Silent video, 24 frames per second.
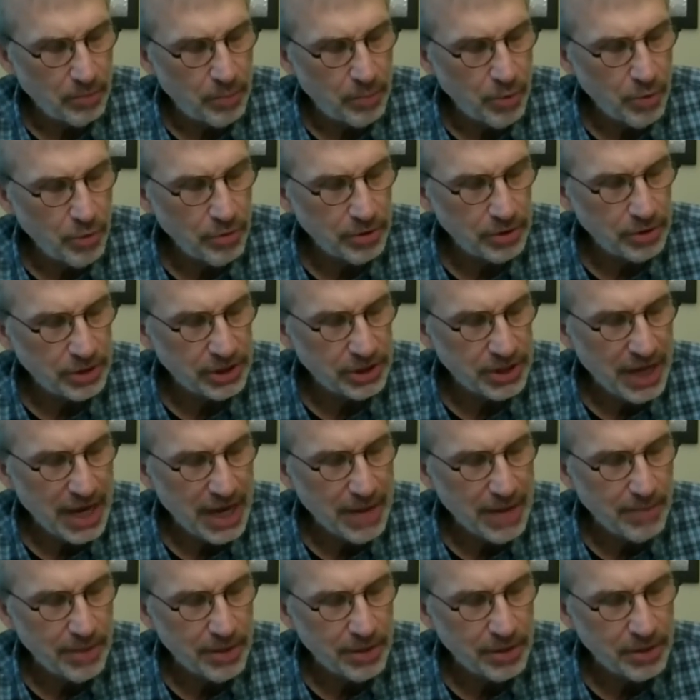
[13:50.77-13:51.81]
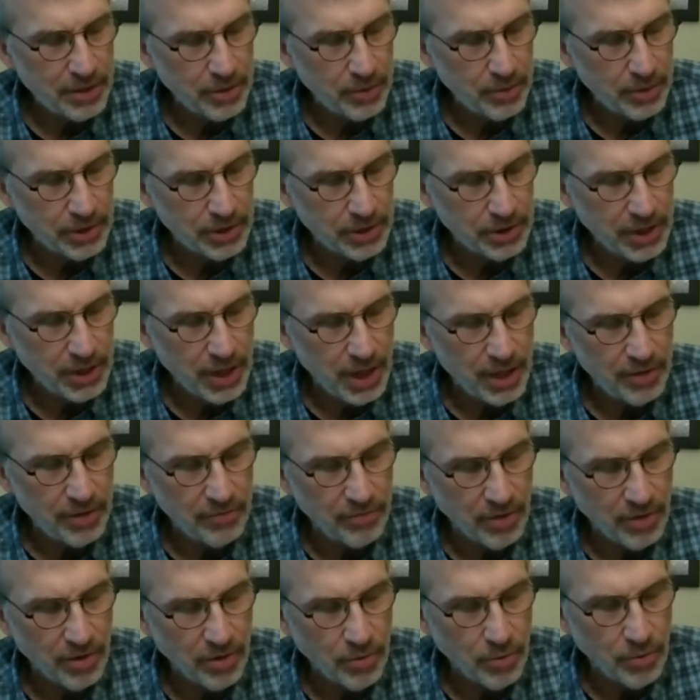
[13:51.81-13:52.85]
Buddha's statement to his son,
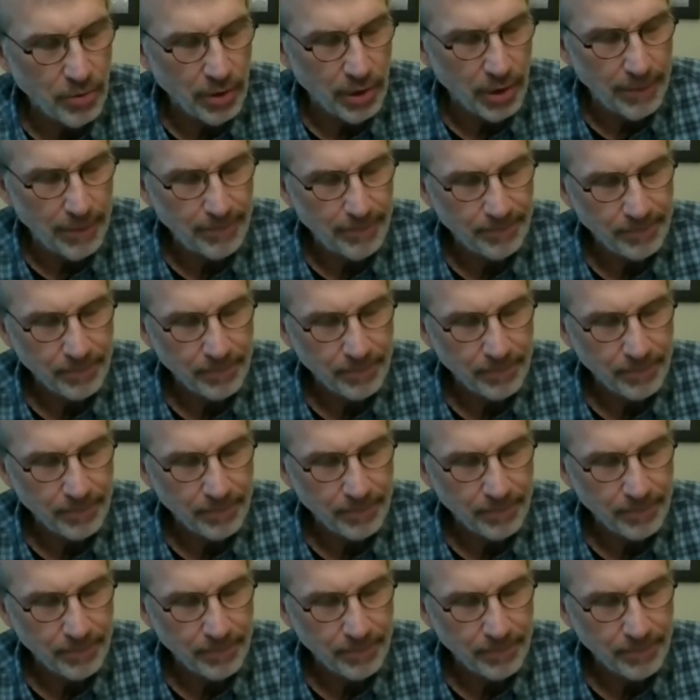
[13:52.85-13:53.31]
Rahula.